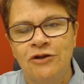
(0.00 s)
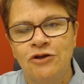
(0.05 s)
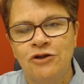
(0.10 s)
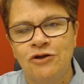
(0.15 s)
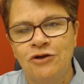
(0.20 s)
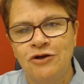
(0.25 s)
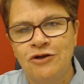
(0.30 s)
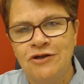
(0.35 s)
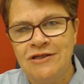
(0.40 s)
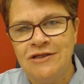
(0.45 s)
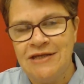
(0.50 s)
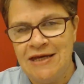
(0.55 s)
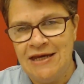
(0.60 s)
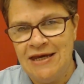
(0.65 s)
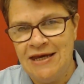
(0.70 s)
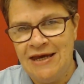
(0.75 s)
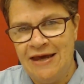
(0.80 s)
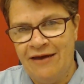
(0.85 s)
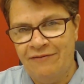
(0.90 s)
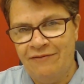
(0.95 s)
to
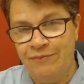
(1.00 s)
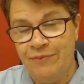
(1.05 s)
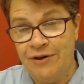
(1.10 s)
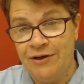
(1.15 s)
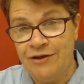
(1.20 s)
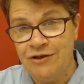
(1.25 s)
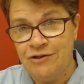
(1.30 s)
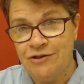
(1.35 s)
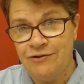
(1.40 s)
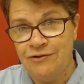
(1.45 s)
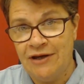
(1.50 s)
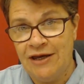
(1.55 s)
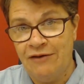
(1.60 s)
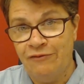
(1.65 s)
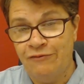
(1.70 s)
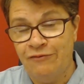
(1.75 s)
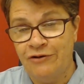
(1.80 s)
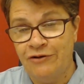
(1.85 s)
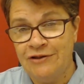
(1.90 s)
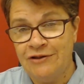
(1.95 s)
CEF ministry
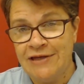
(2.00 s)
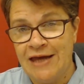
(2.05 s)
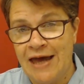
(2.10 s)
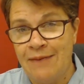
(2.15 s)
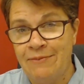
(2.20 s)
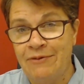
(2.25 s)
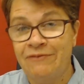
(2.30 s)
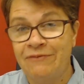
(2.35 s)
full time.